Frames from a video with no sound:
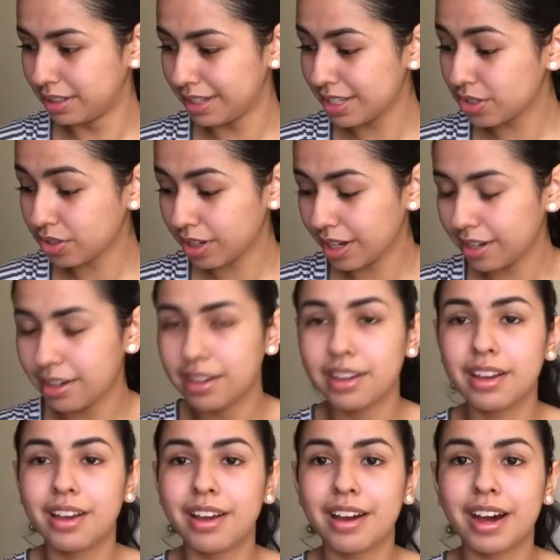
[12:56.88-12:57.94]
It's okay.
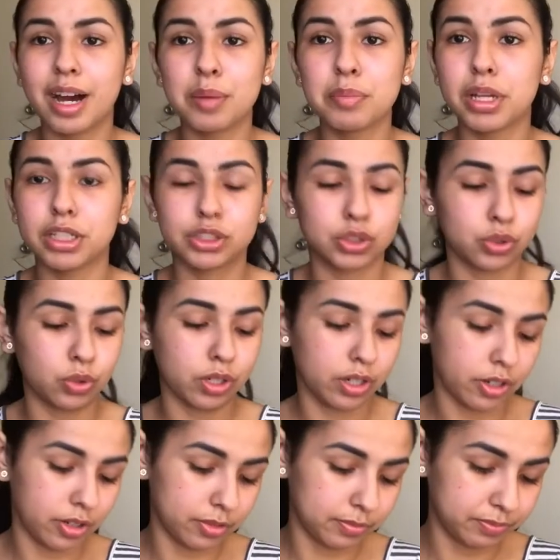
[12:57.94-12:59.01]
I'm not sure
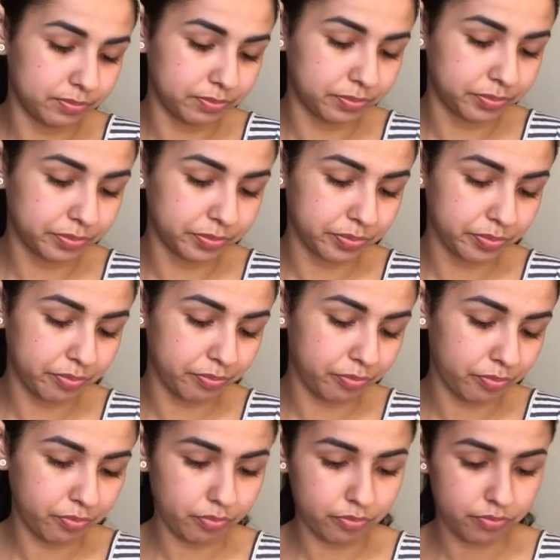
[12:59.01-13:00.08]

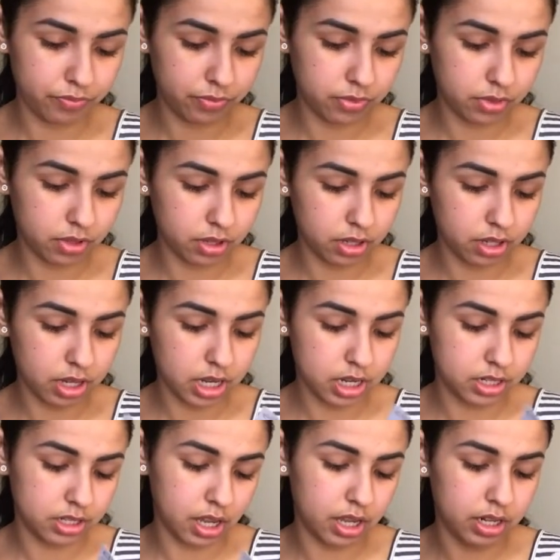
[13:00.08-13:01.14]
um, how to
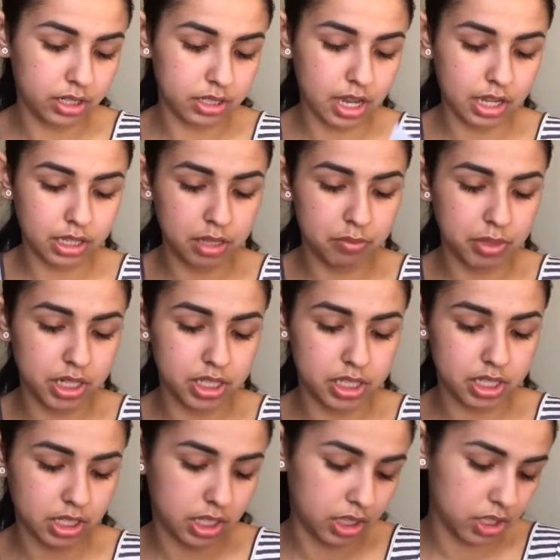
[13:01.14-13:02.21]
say it exactly, but
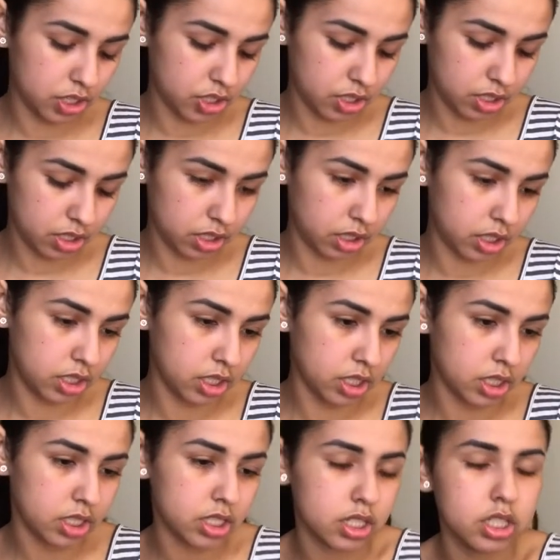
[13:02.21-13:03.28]
it's in the it's in
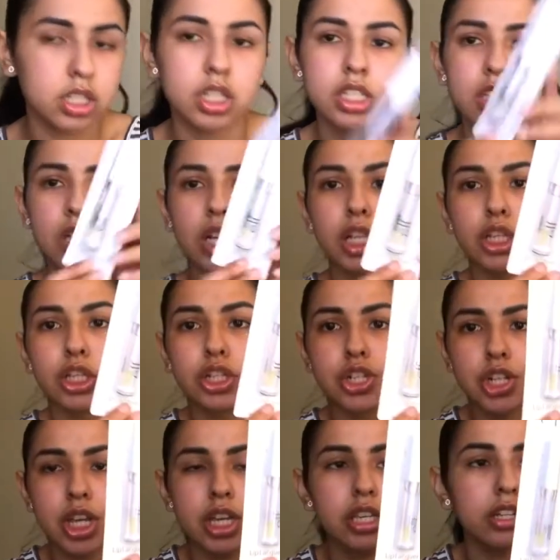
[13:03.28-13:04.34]
a it's a clear
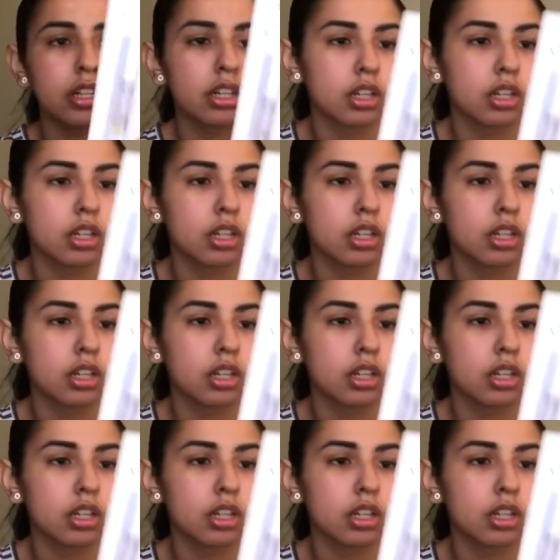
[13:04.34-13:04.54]
shade.